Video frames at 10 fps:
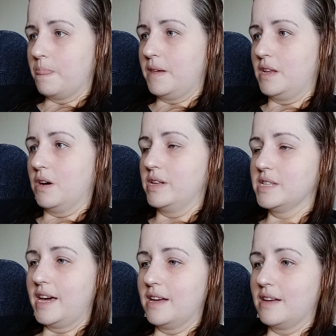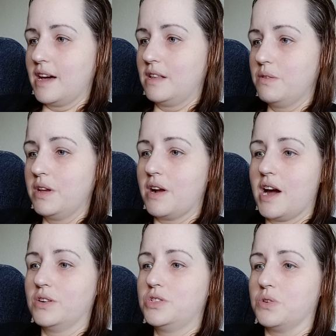It's like doing your
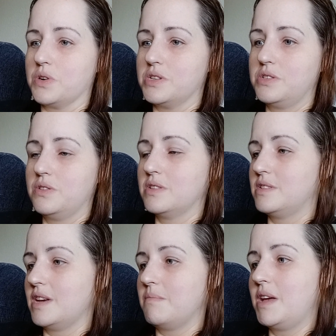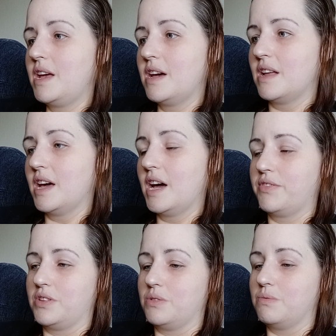house chores. You could say, man, I have
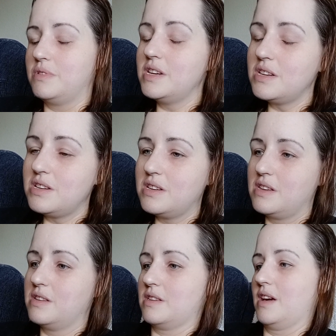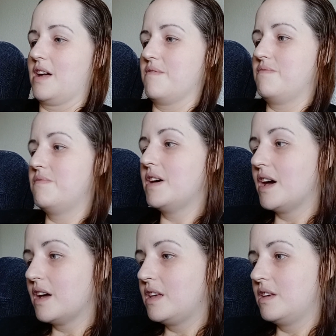to do dishes, and I gotta
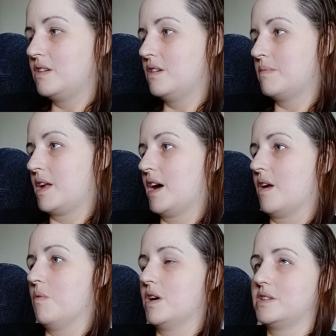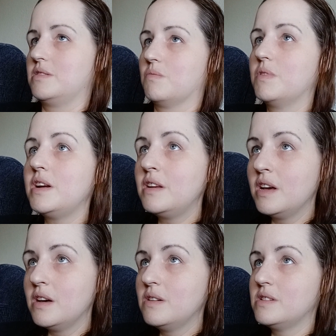vacuum, and I gotta wash the
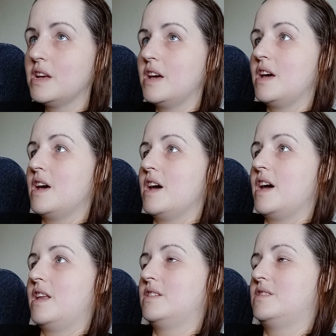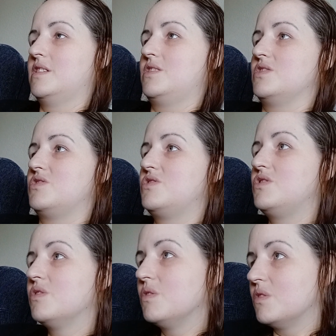windows, and it's such a
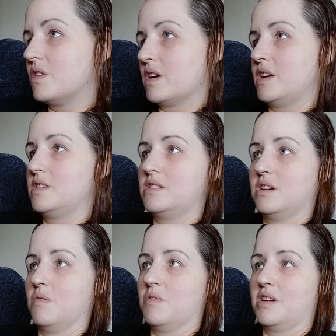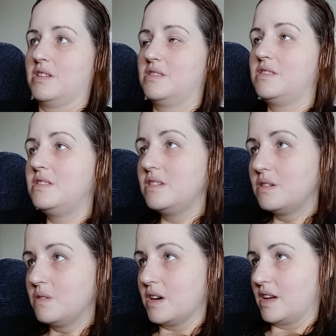chore, and I just don't want to
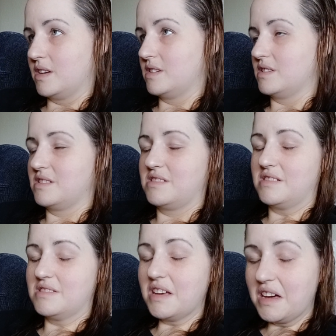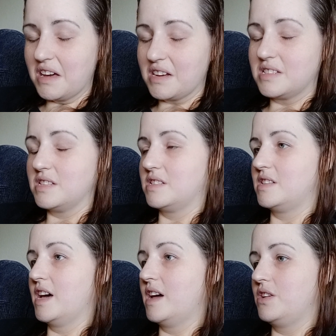do it because it sucks.
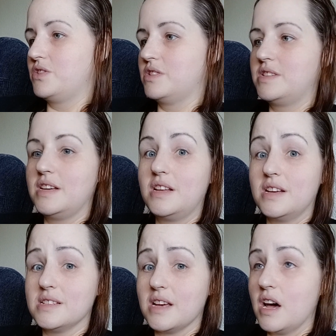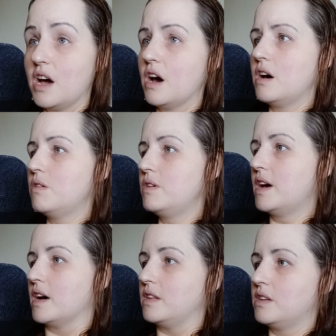Instead, you should see it as, oh
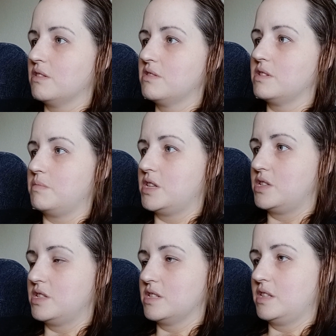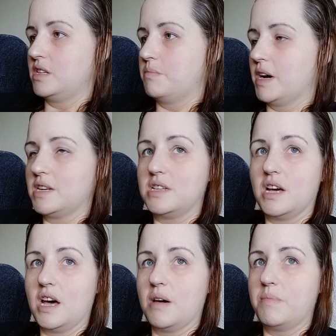yeah, there's some dishes I need to patch
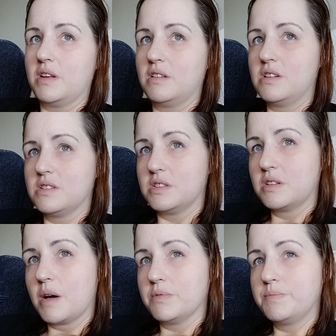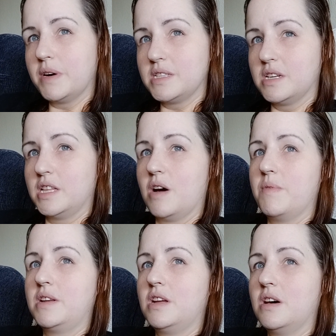up, and there's a couple spots on that
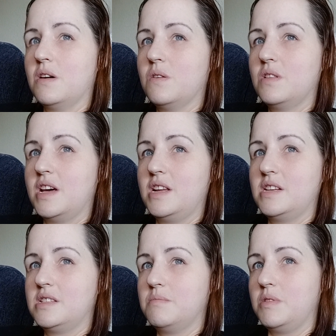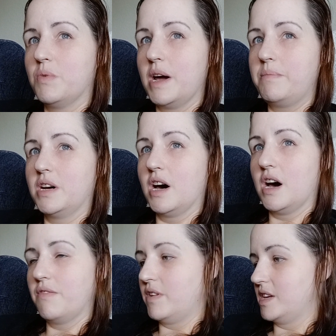window that needs to be wiped
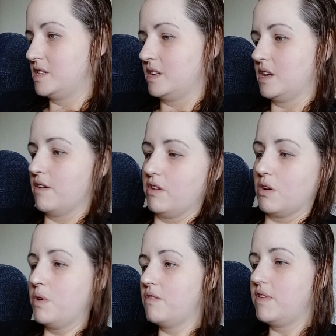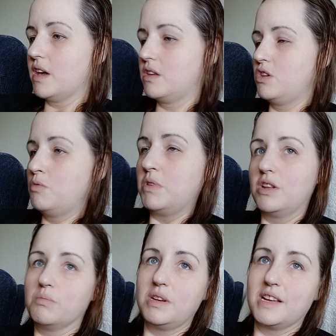off, and I just need to give it a quick vacuum, and
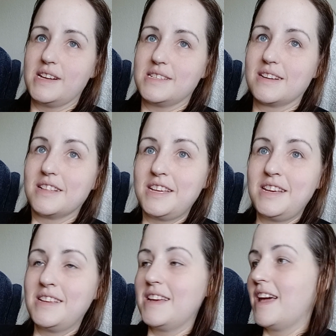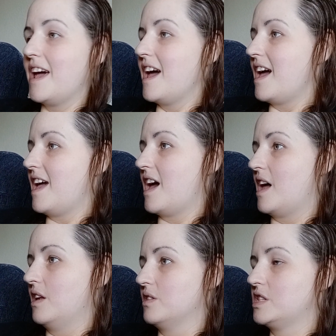it'll be nice and clean,
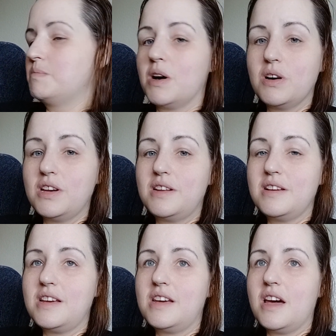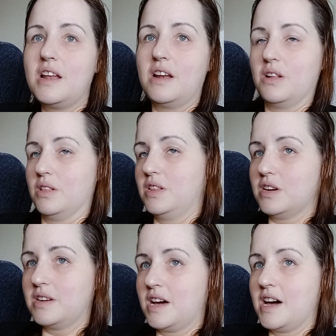and it'll smell good again, and it'll
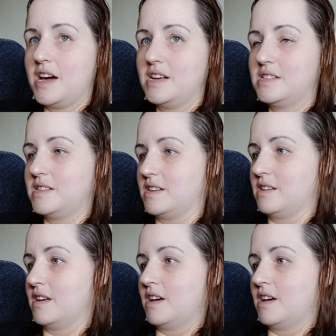look nice, and